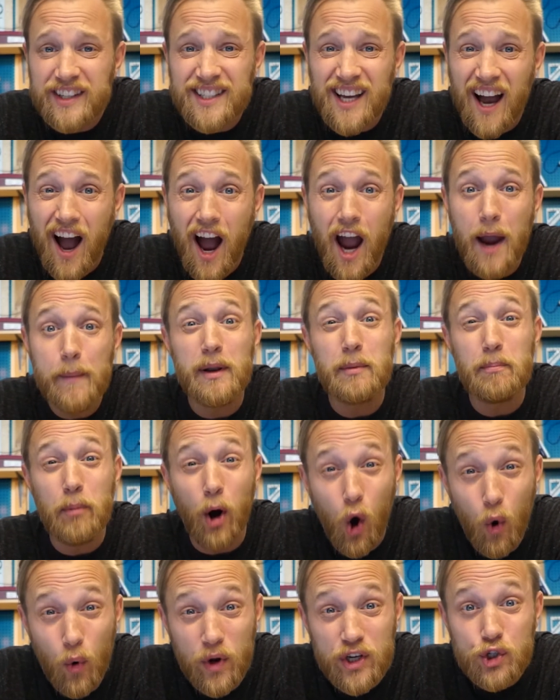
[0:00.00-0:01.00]
time in
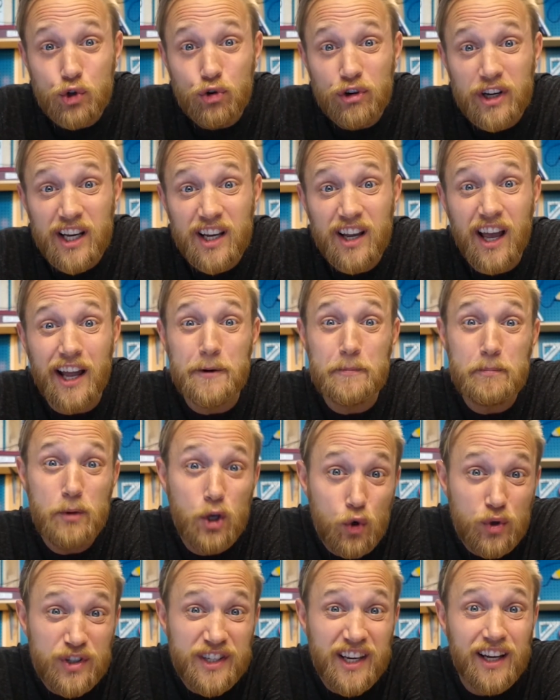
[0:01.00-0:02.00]
poetry and
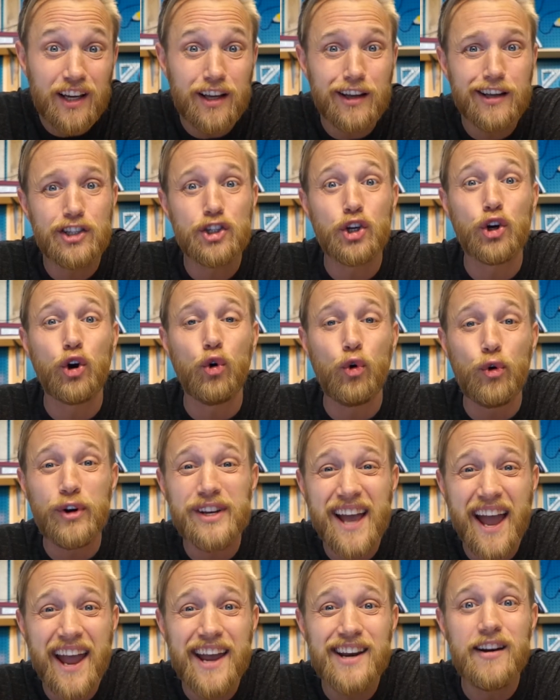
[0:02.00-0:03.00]
music to
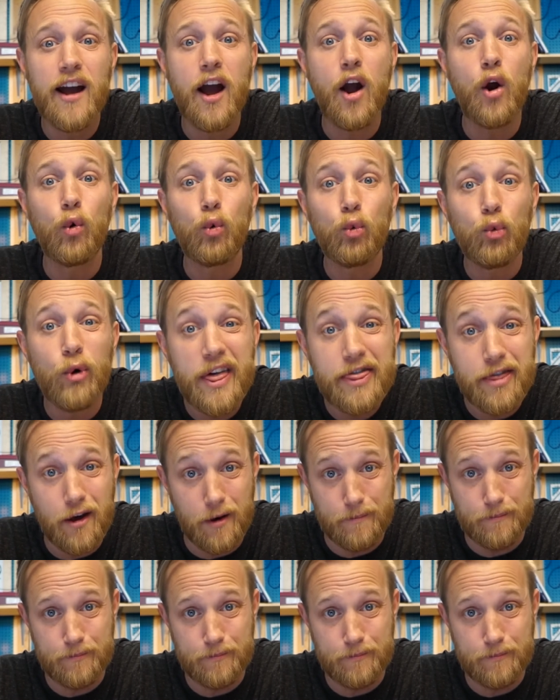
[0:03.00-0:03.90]
create rhythm.